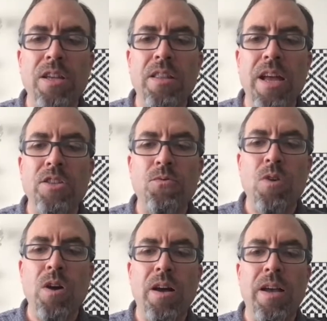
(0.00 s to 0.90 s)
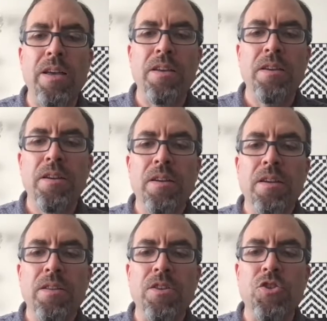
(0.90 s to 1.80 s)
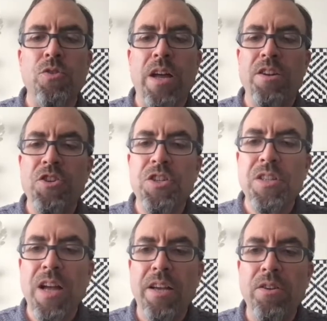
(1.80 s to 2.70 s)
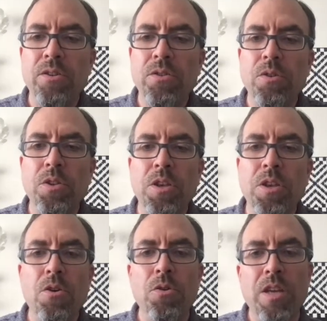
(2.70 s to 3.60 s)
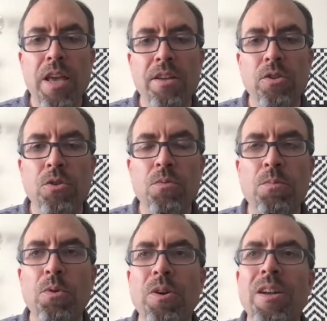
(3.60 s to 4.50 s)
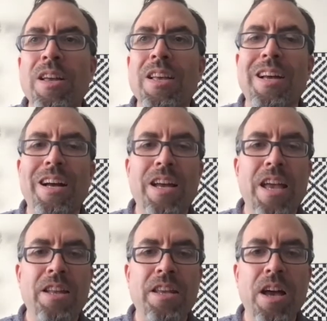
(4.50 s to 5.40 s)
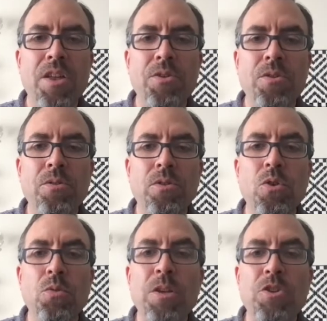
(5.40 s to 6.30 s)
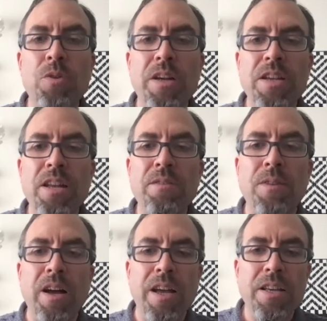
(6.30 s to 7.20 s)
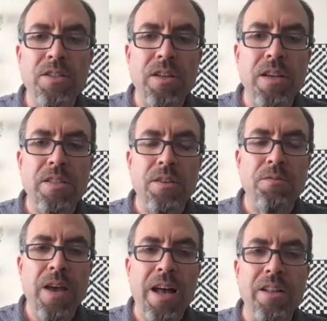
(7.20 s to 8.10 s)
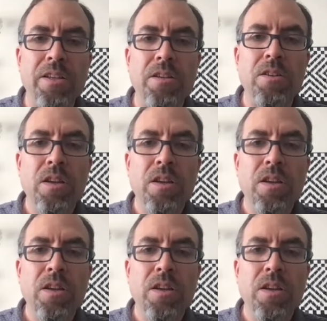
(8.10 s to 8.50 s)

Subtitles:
And that's why the strategy cycle or the OODA loop or any other loop that you identify as a valid